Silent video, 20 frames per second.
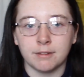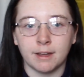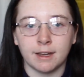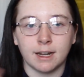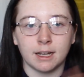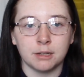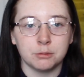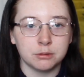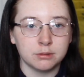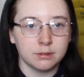and
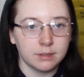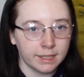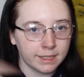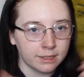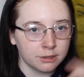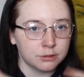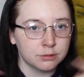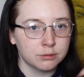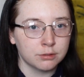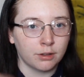I will
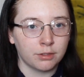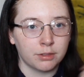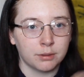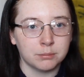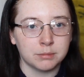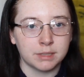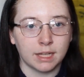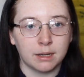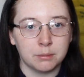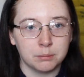link all of
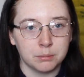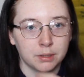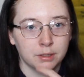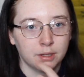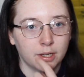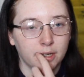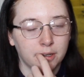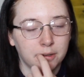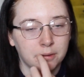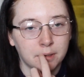them down
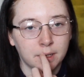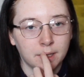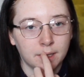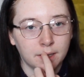below.